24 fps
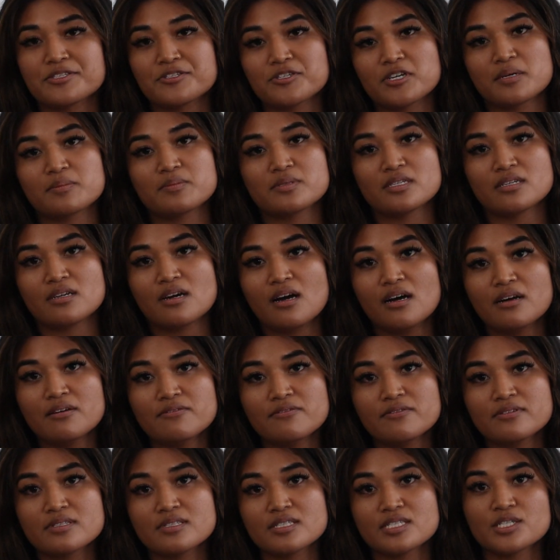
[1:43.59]
dropped it
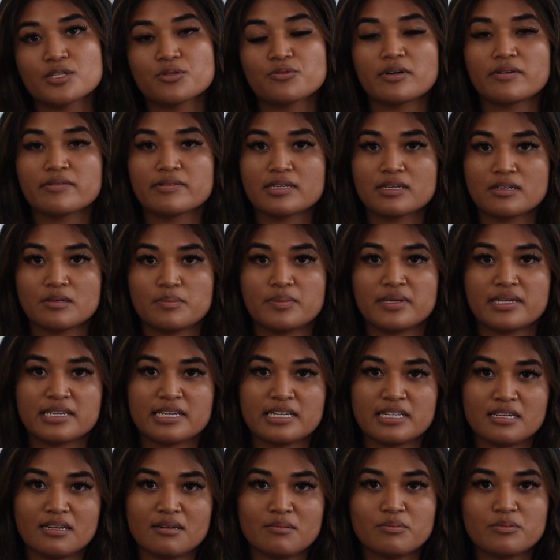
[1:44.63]
off to when we could pick
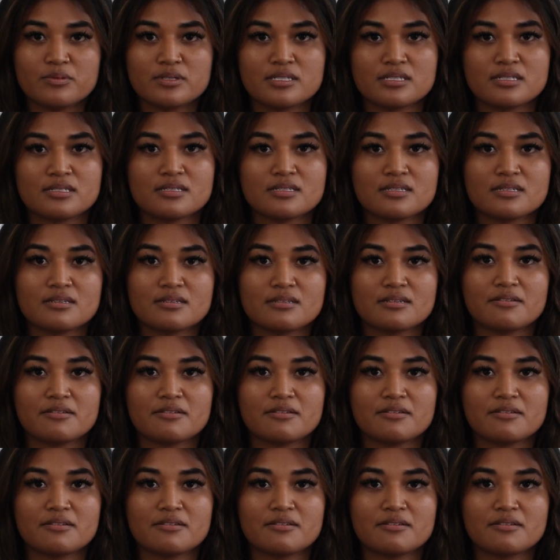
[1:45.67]
it up was